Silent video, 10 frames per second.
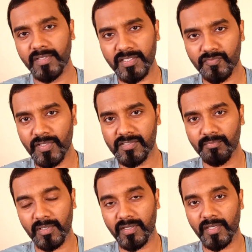that's very
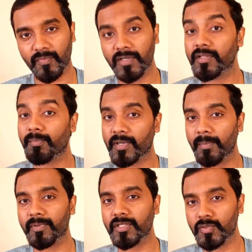simple right when the
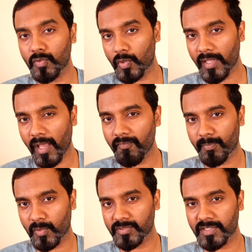company do not have a
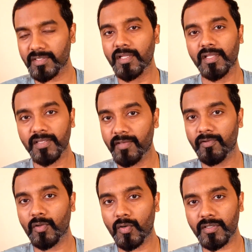project they
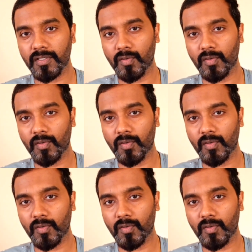will not